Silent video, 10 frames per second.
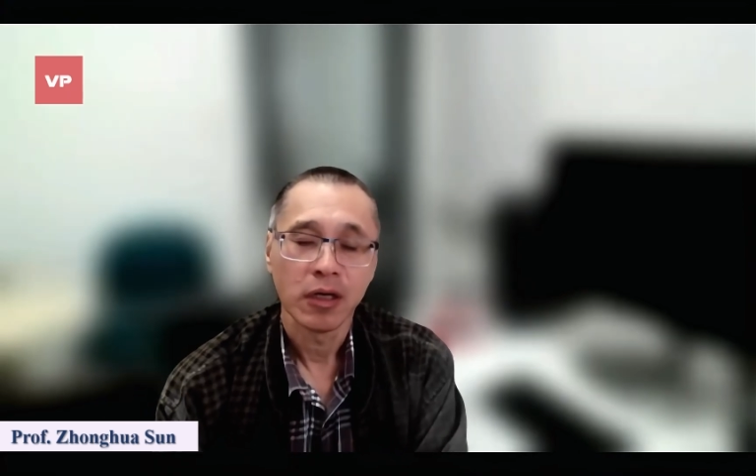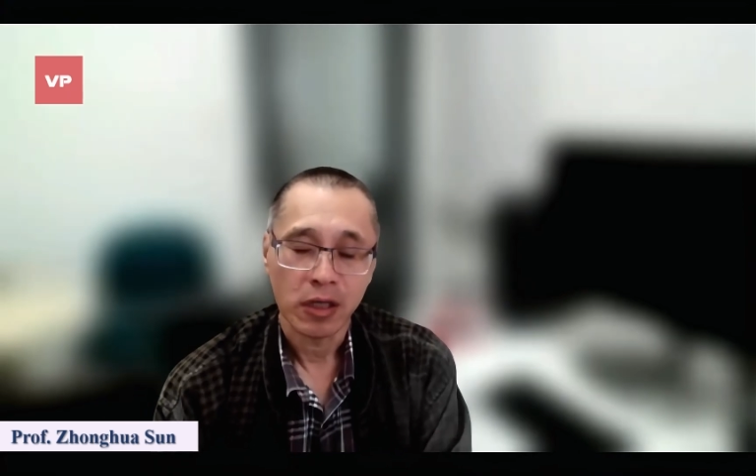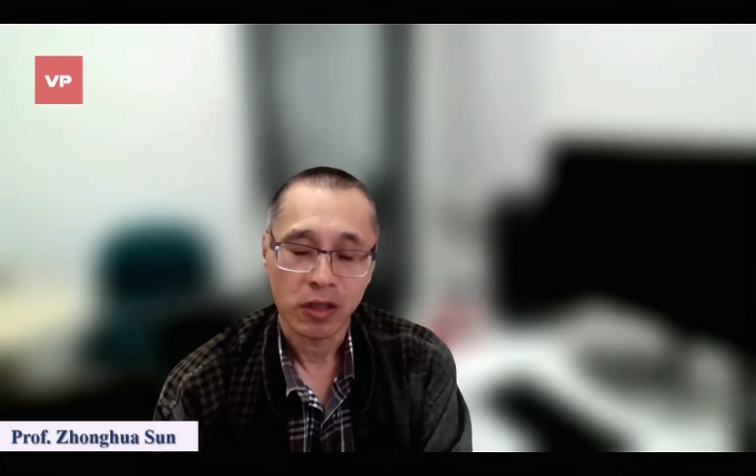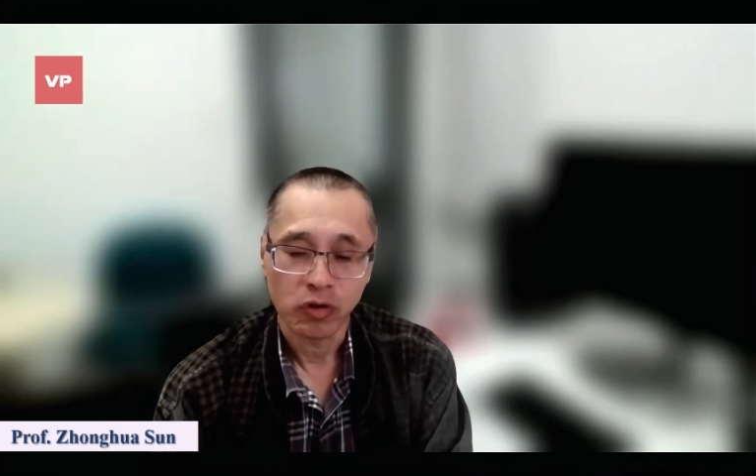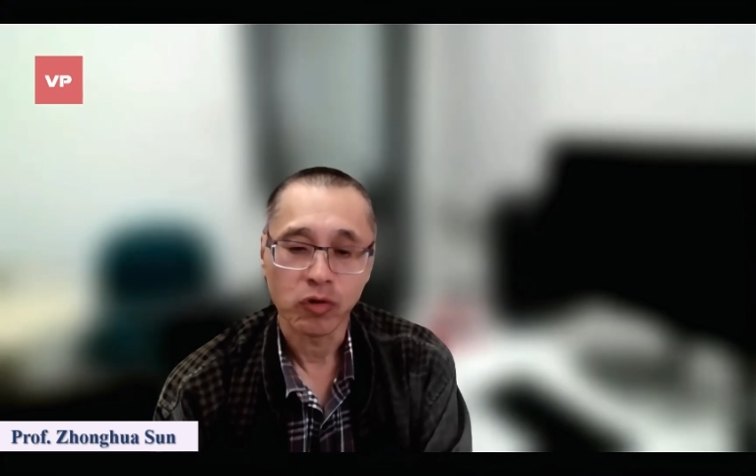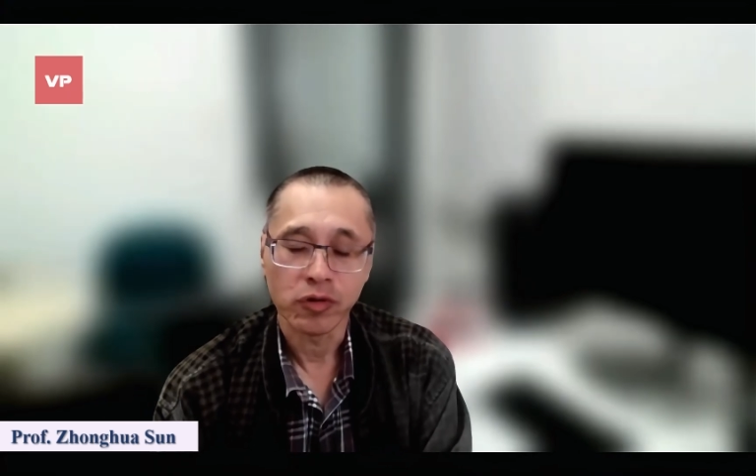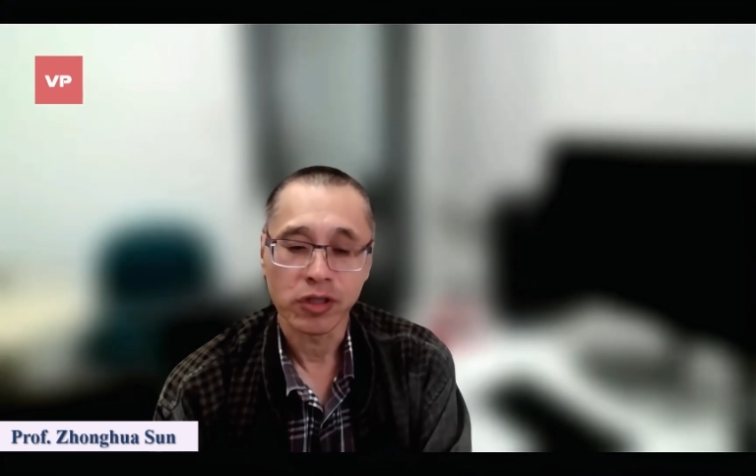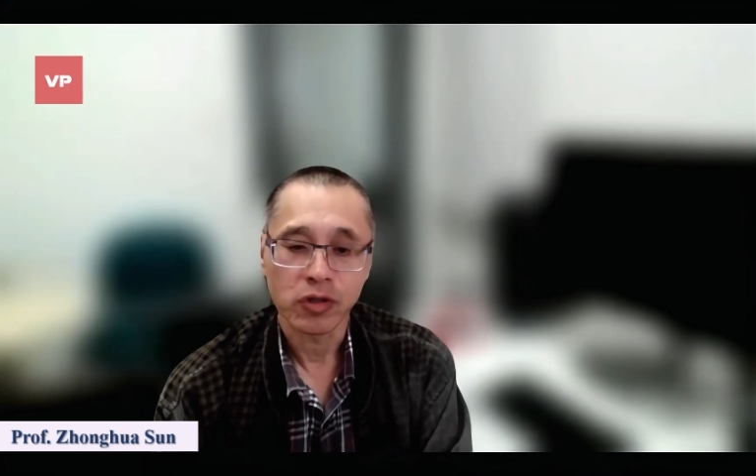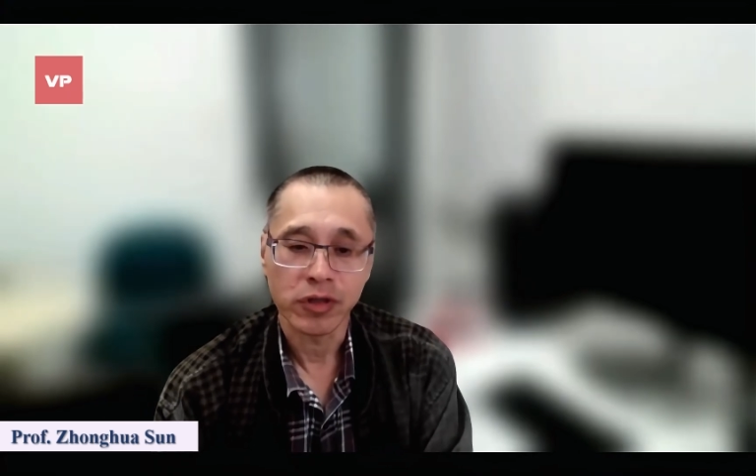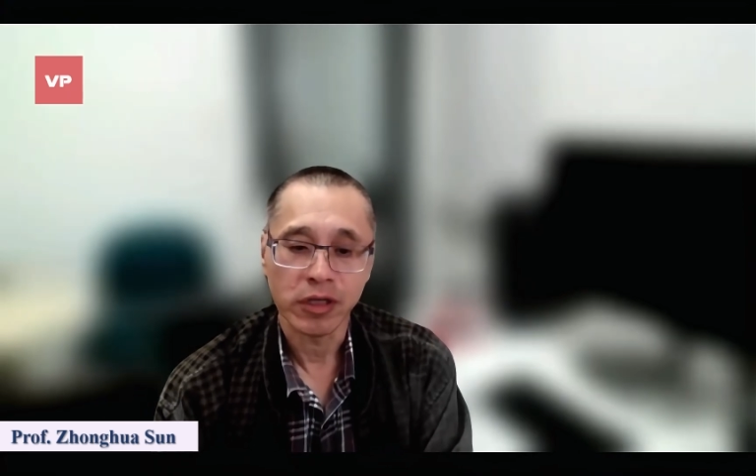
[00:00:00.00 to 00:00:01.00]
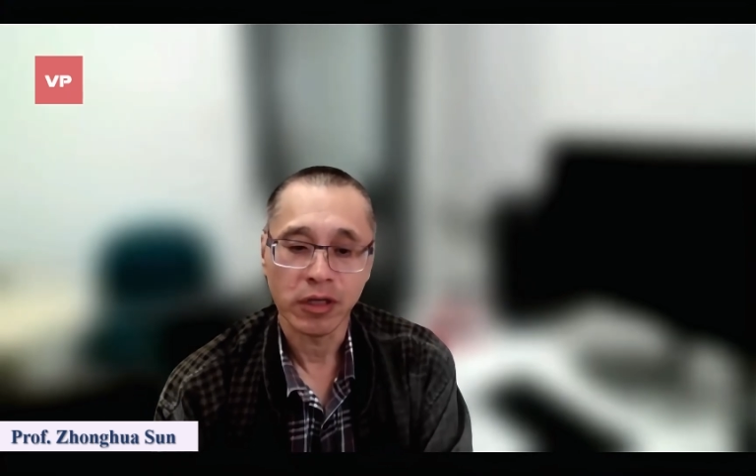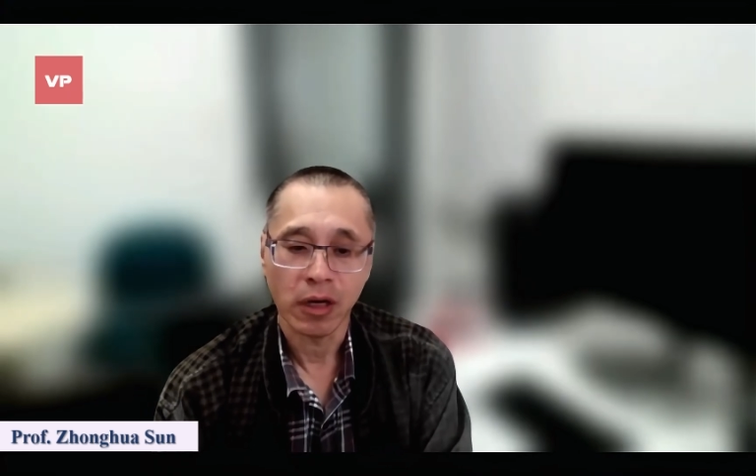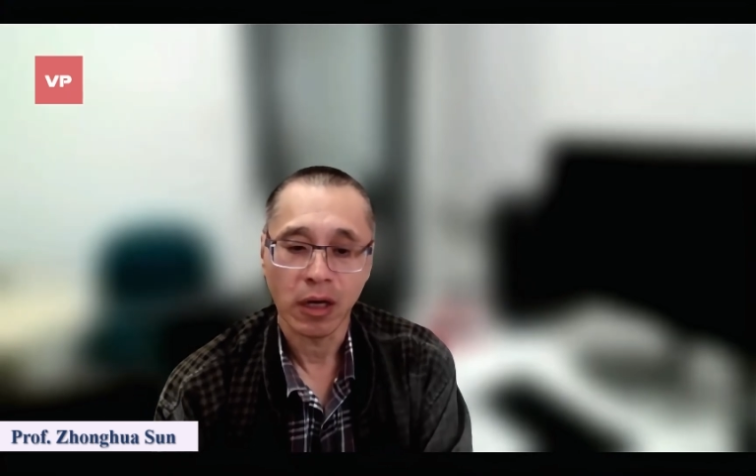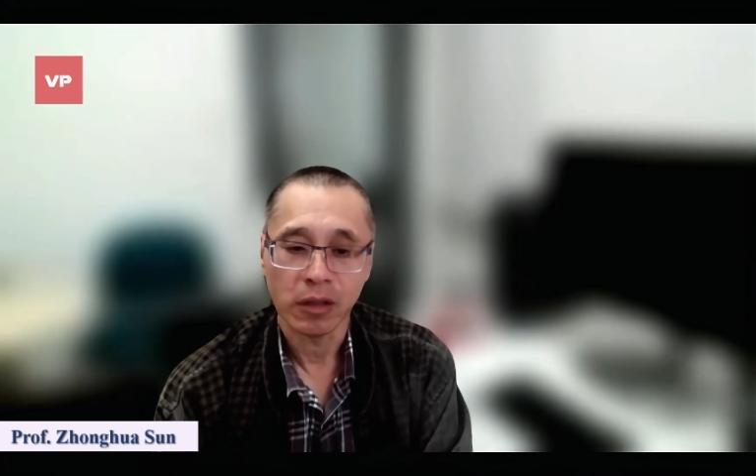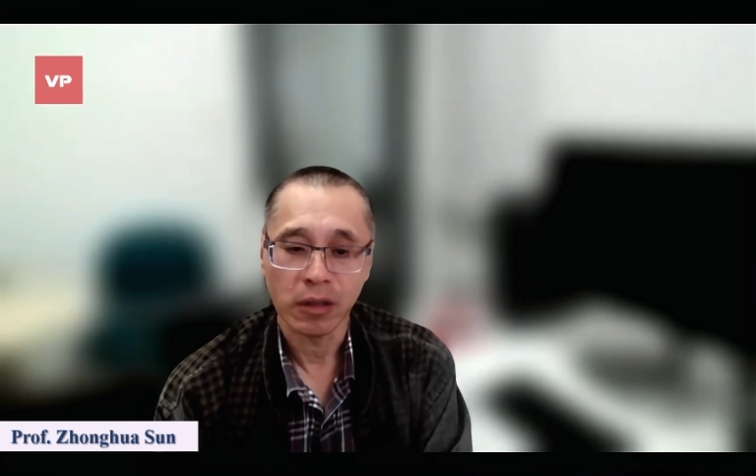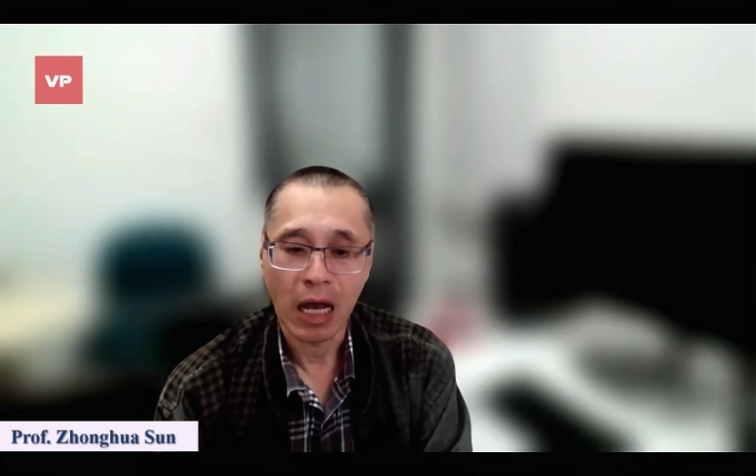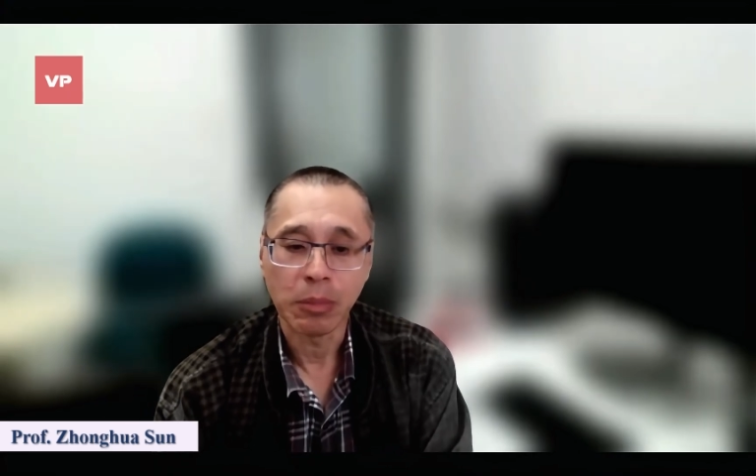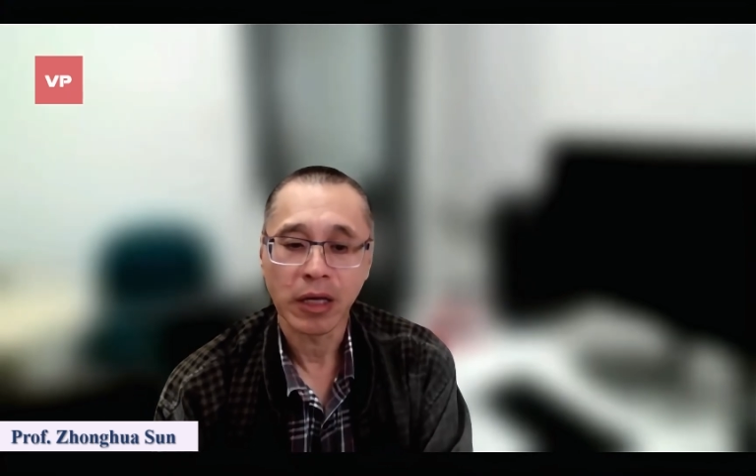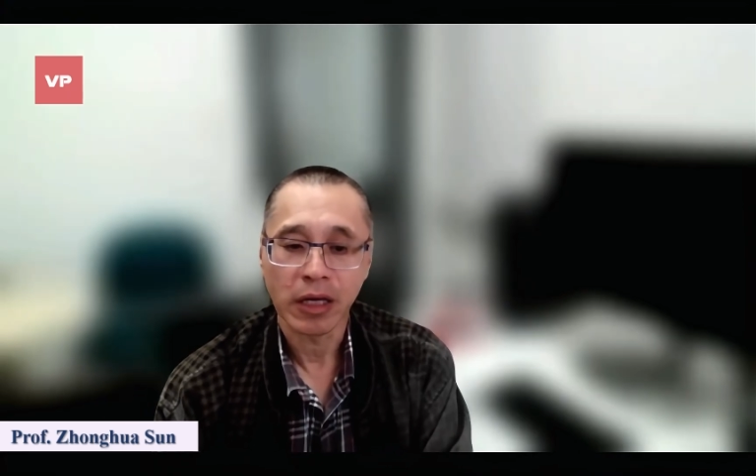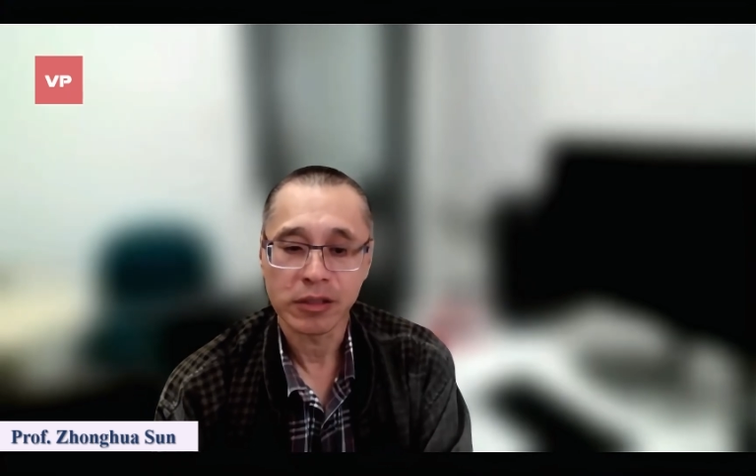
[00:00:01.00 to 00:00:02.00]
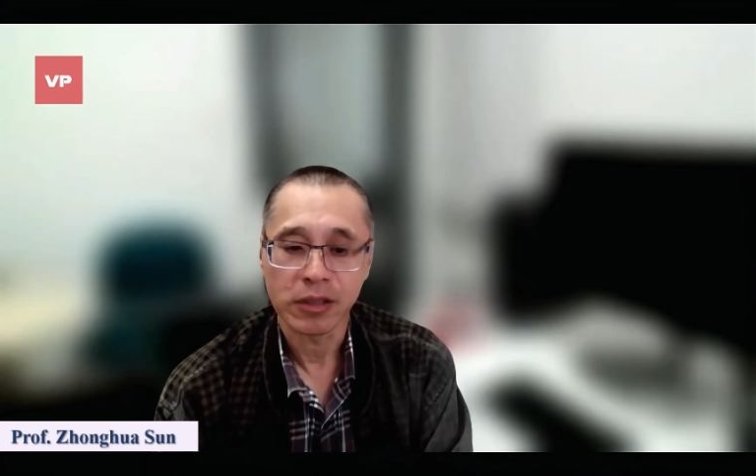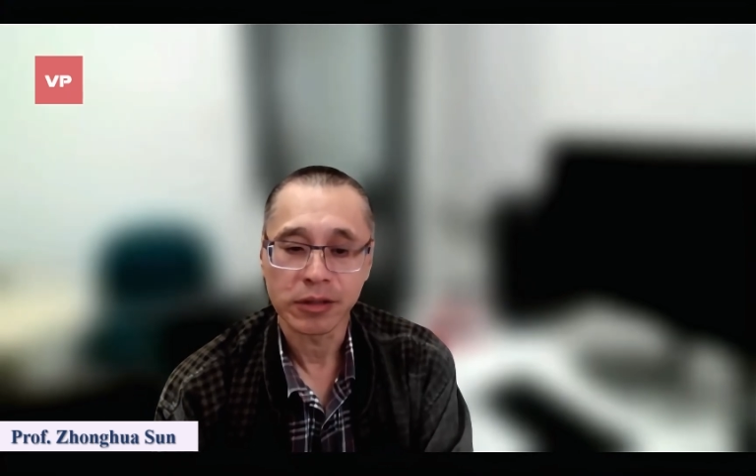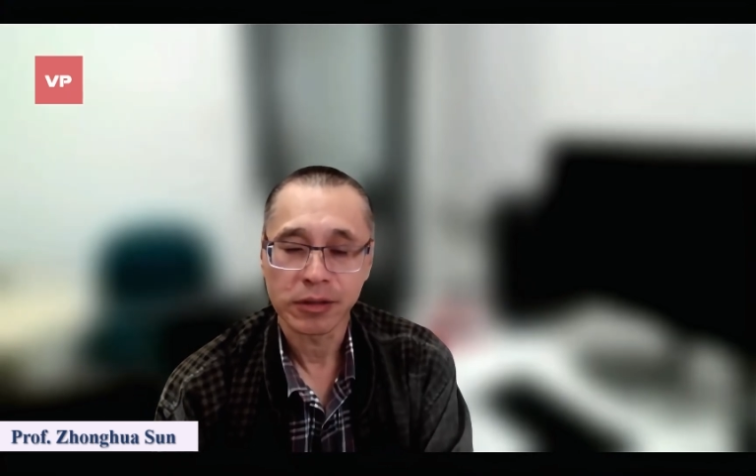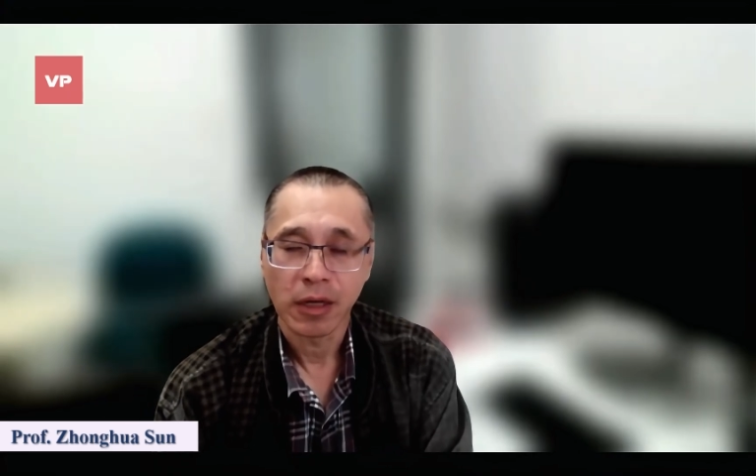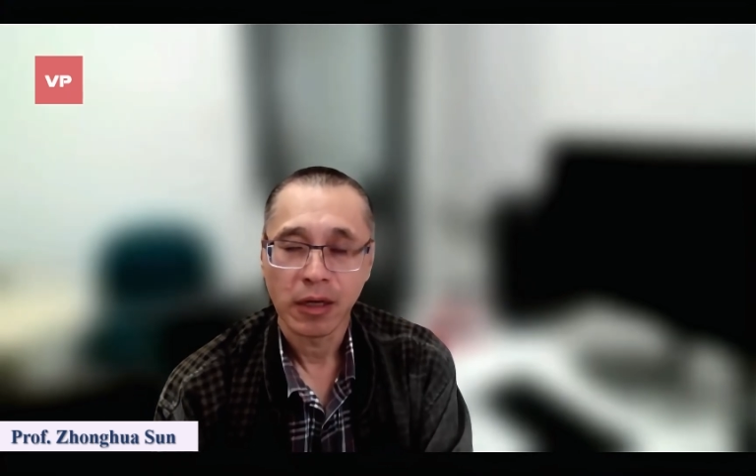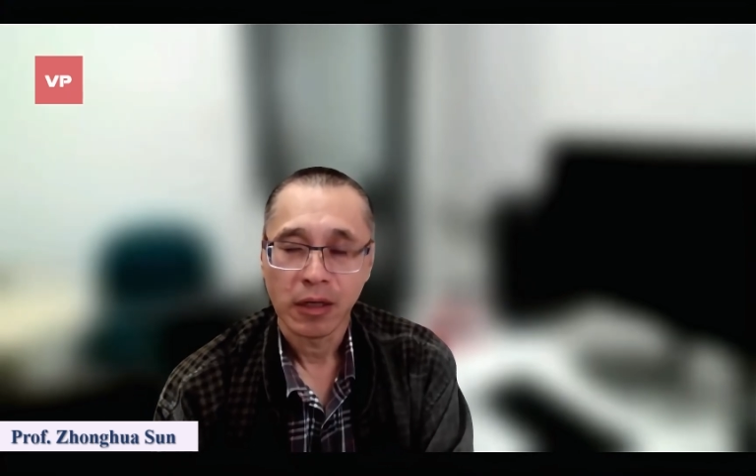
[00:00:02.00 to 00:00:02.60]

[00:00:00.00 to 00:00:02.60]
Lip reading: 2D, 3D and applications.